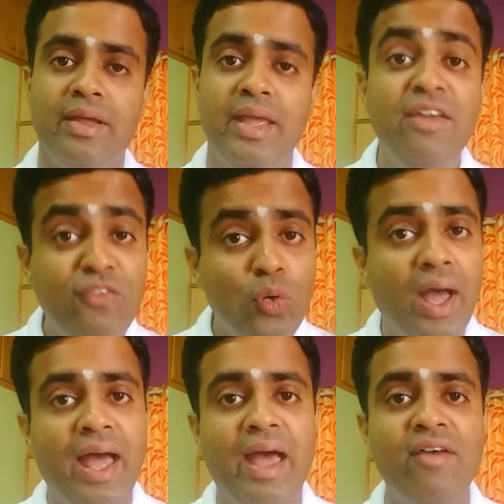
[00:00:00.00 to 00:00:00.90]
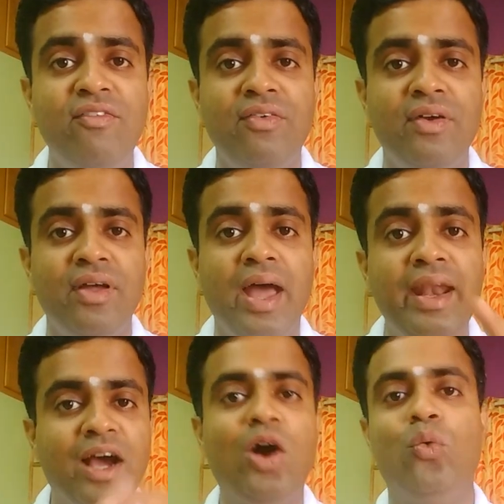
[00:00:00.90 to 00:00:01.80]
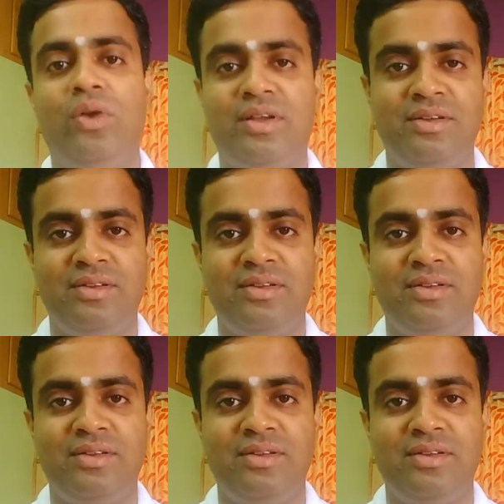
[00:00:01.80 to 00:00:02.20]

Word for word: if you have an account.